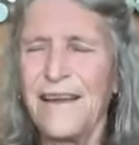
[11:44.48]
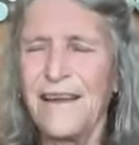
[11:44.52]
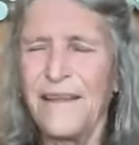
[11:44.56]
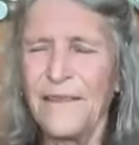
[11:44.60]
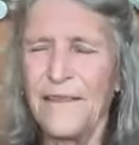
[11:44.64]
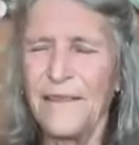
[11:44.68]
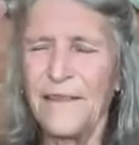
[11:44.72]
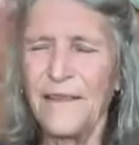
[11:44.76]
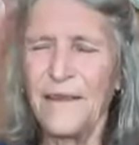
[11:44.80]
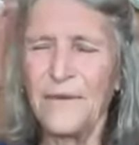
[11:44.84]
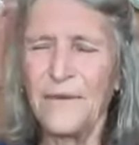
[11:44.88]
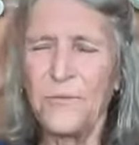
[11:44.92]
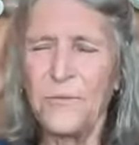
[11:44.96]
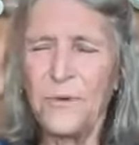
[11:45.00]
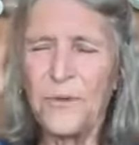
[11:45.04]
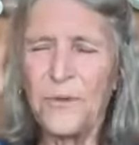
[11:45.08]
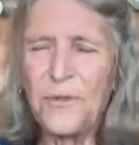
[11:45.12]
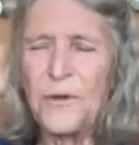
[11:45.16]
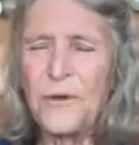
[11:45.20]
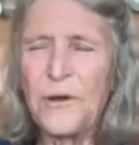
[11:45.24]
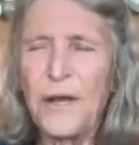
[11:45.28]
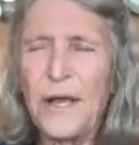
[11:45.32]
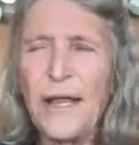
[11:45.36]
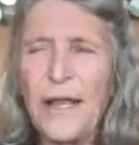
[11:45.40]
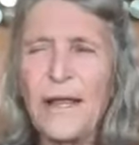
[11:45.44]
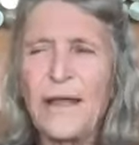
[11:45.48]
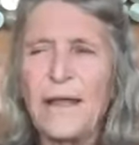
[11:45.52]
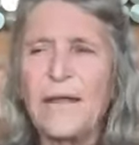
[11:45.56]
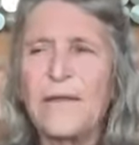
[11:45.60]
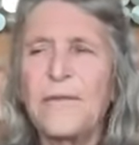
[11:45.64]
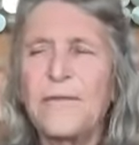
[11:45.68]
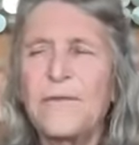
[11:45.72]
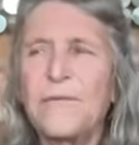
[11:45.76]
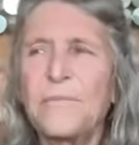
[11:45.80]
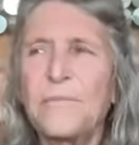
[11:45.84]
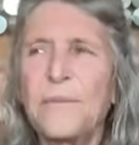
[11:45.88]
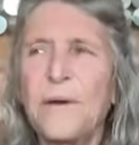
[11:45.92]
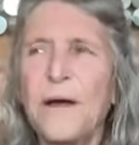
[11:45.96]
And then with your
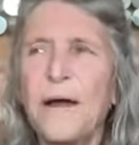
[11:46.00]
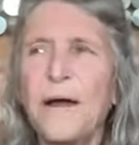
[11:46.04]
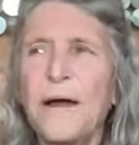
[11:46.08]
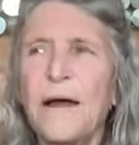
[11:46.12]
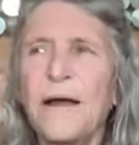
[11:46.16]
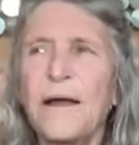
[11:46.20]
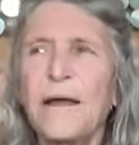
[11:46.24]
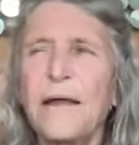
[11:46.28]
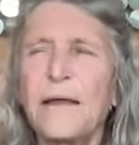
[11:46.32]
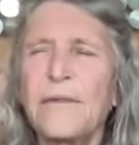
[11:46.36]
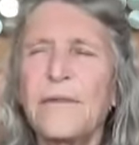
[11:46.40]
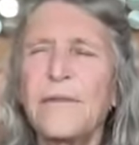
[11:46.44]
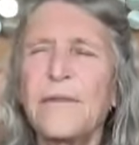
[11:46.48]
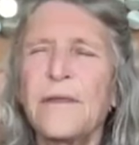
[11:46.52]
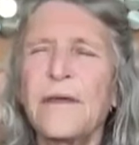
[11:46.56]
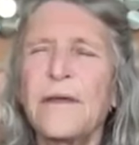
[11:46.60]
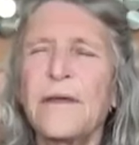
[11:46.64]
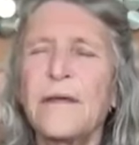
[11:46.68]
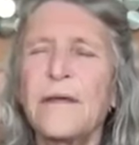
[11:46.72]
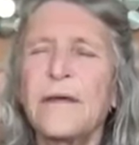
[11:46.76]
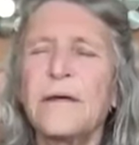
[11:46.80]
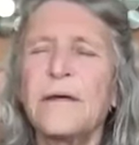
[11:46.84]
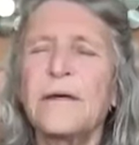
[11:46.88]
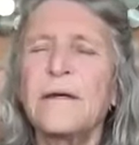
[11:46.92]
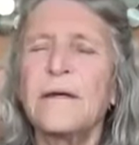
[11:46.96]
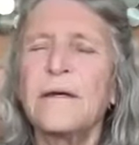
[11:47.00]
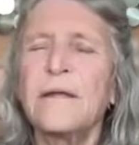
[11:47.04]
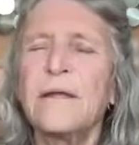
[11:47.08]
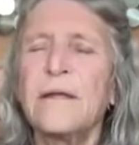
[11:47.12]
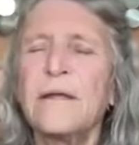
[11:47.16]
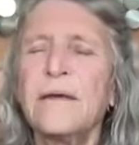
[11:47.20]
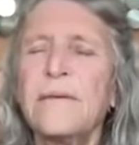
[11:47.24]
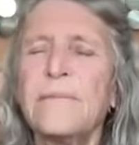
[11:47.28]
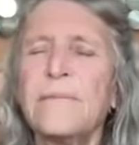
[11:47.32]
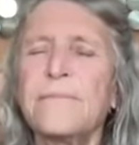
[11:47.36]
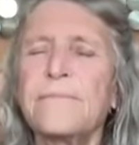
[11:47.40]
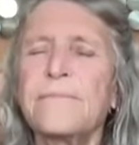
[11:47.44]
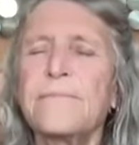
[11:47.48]
hands behind the
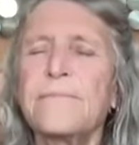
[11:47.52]
head,